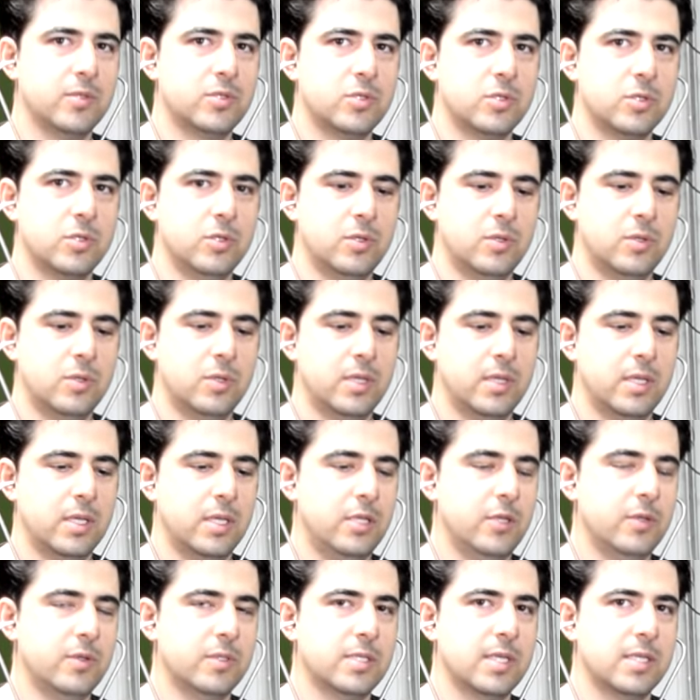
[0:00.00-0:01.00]
to
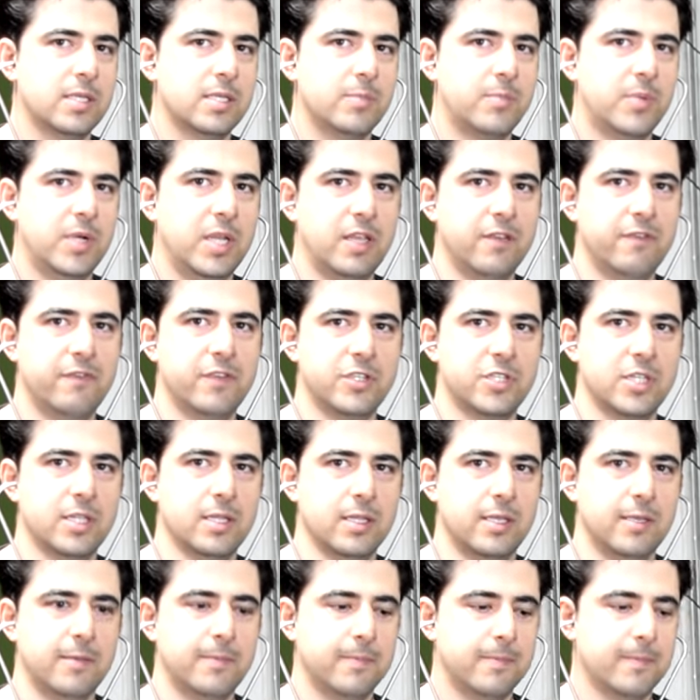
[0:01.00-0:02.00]
use this pretty efficiently.